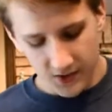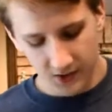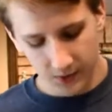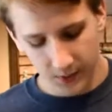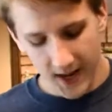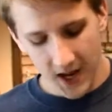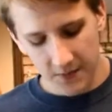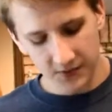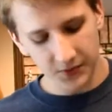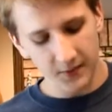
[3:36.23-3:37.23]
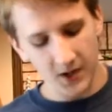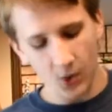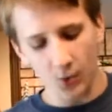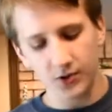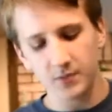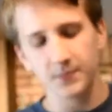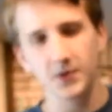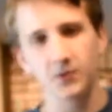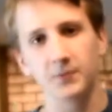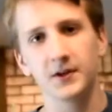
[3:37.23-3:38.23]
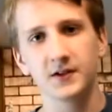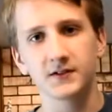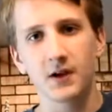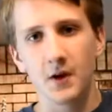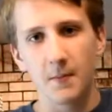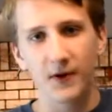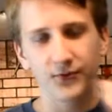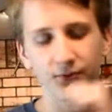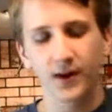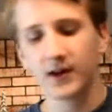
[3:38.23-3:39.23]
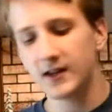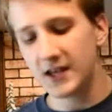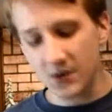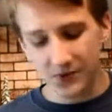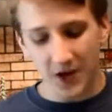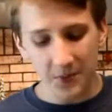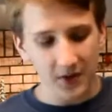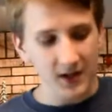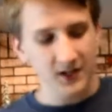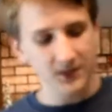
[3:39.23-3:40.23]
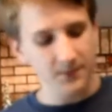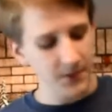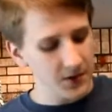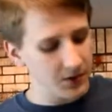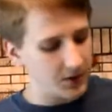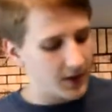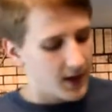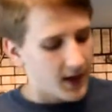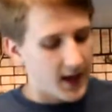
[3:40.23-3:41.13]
so the RAM is from my old computer because my friend, he was upgrading his computer,